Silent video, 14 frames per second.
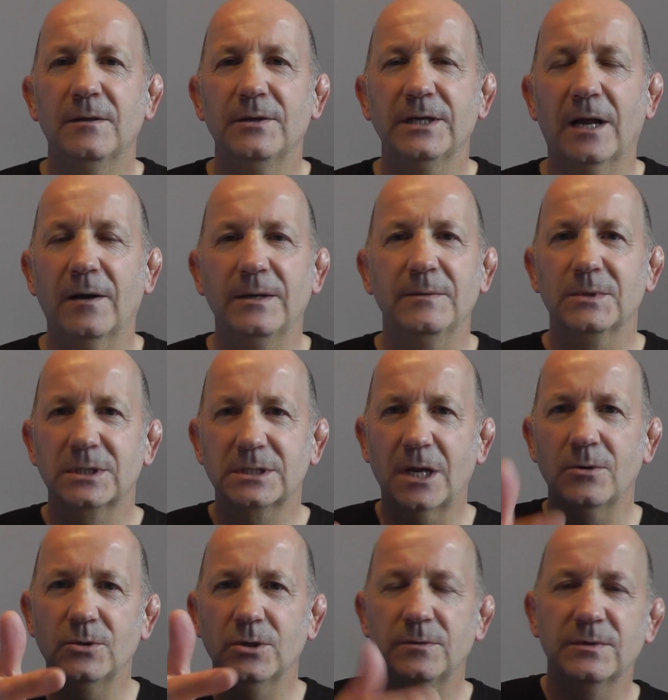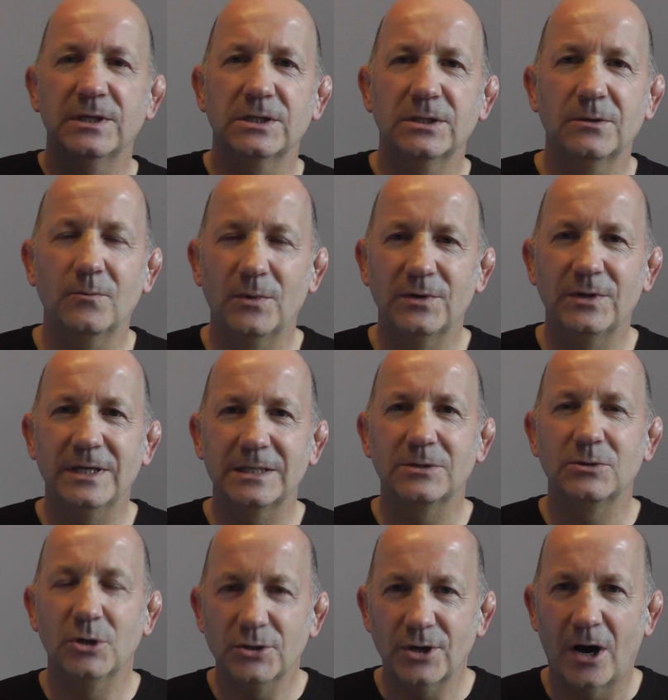He was so good with his
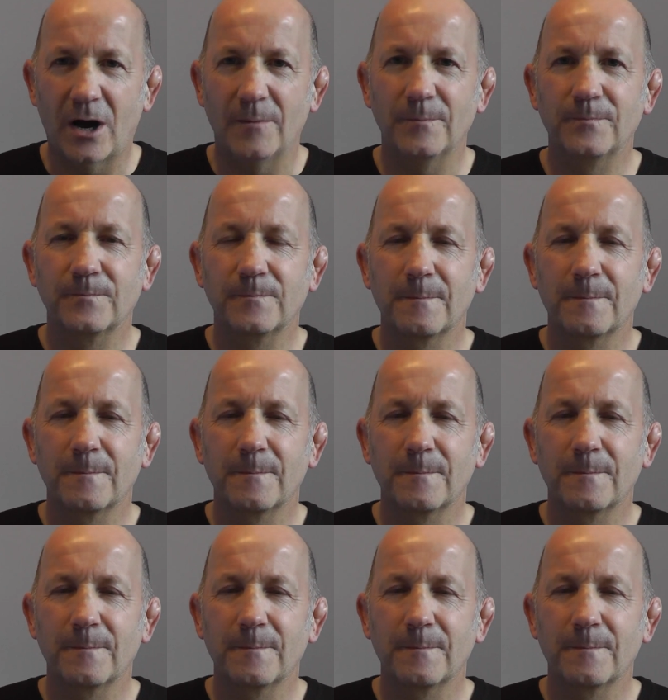good arm.